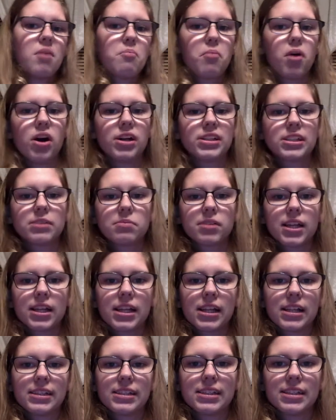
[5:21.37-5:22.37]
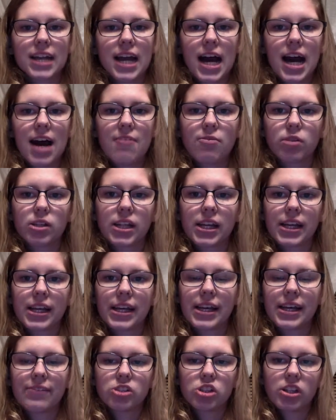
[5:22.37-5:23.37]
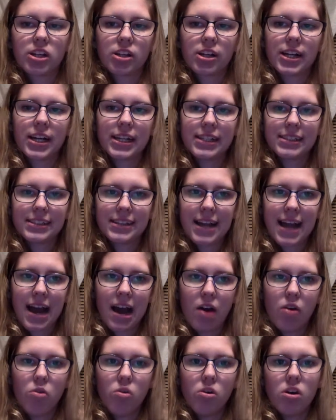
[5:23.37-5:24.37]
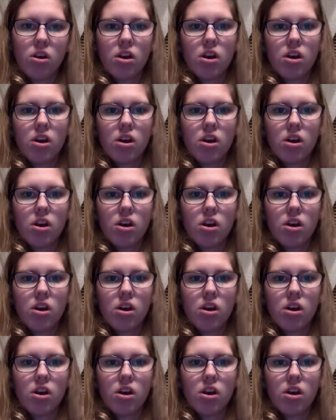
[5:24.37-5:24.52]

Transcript: Possibly they didn't have what they can give to their kids now.